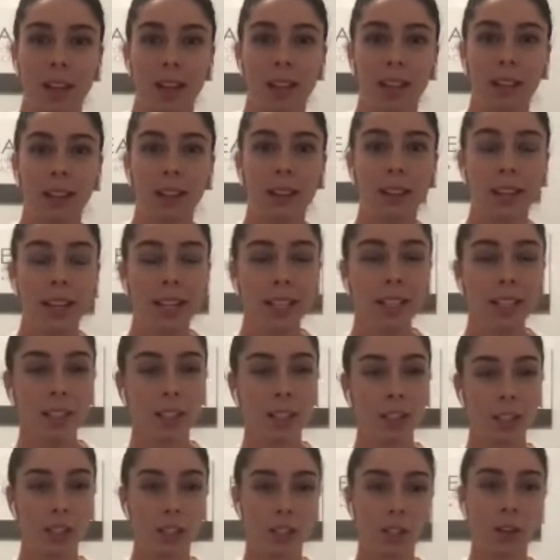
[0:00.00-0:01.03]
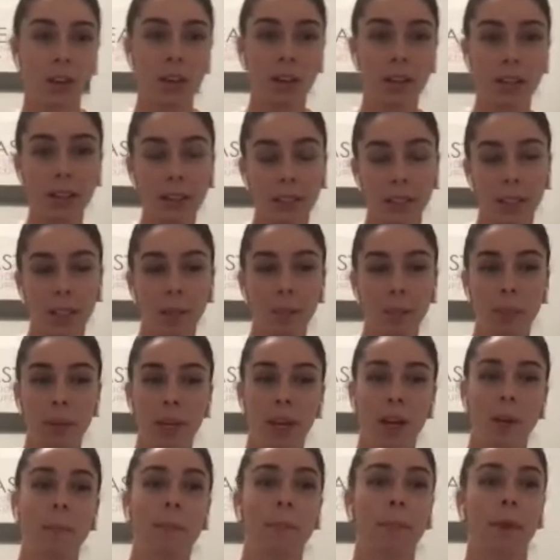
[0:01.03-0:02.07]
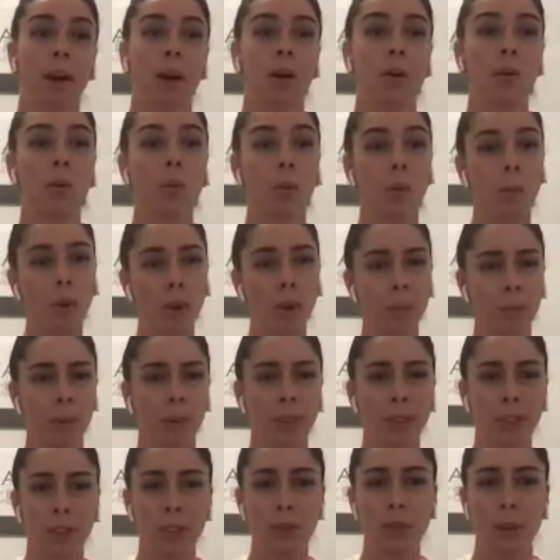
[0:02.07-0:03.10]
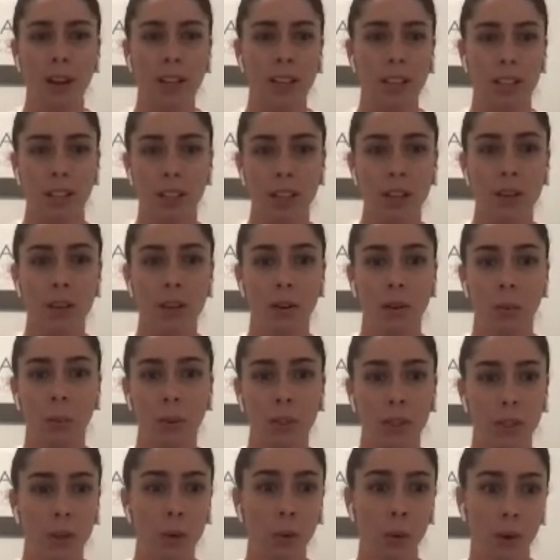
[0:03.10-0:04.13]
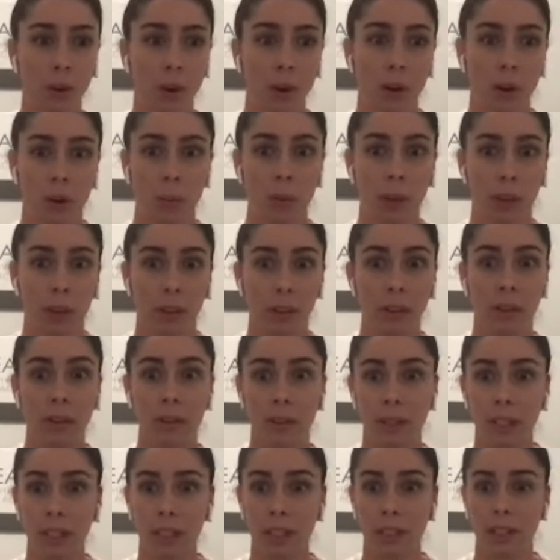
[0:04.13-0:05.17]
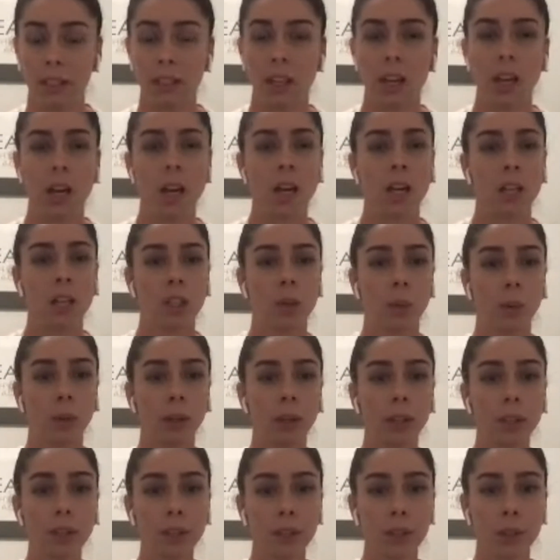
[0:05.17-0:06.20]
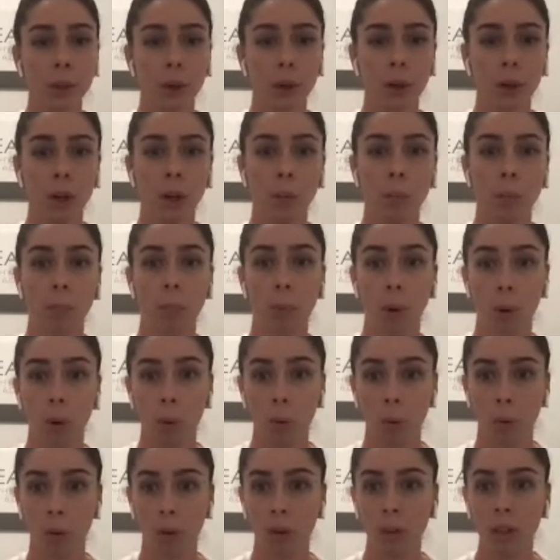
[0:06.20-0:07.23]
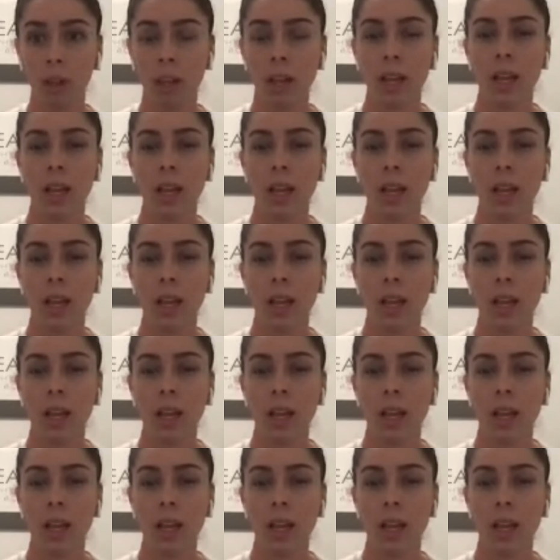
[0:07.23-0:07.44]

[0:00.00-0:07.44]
let's talk a little bit about what brings you guys here and what's going on with your knees. So we're going to start a poll.